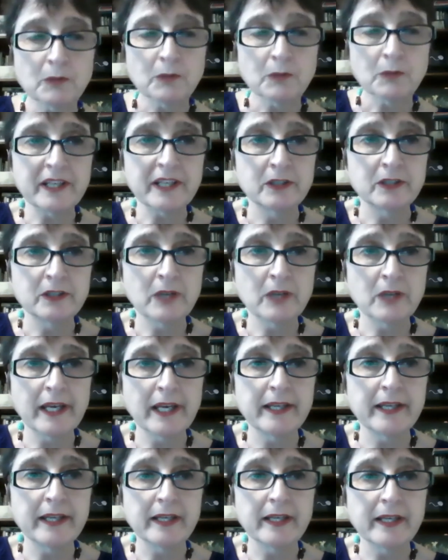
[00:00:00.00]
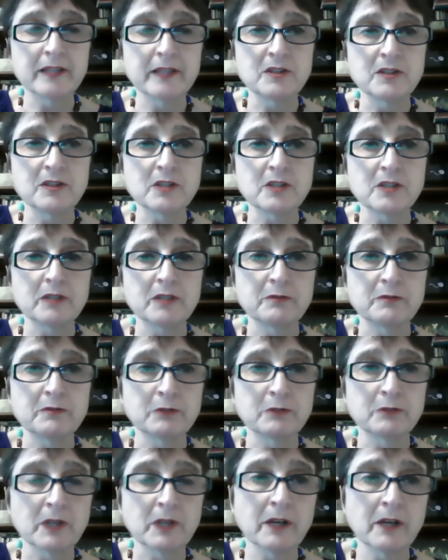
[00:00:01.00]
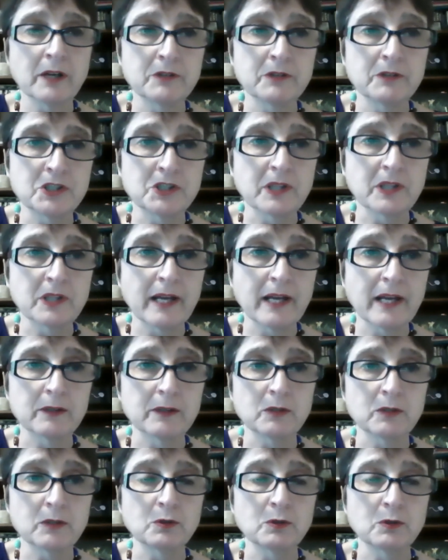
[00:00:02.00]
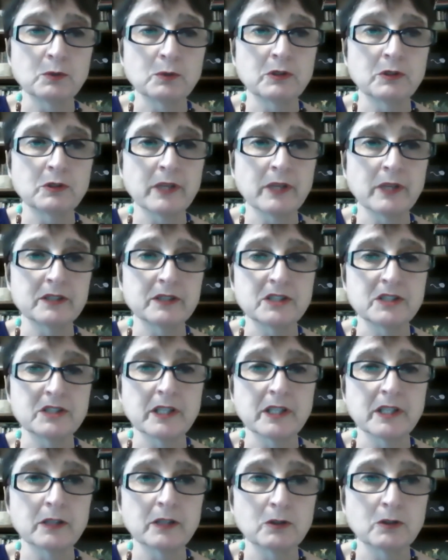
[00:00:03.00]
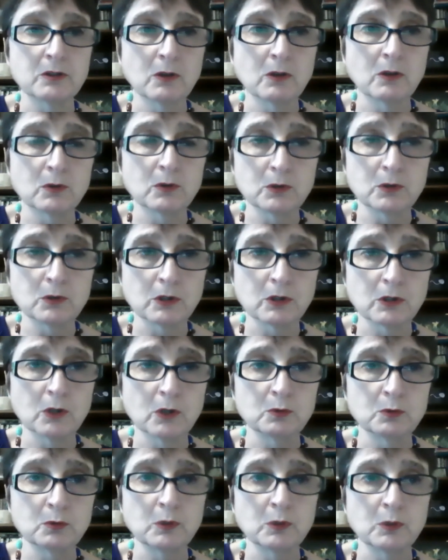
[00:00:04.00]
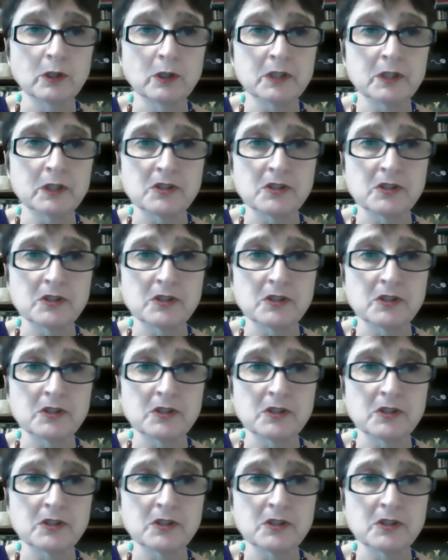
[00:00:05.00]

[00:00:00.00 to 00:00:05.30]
thank you, Kay, and for encouraging that, you know, with your editing and all your own work.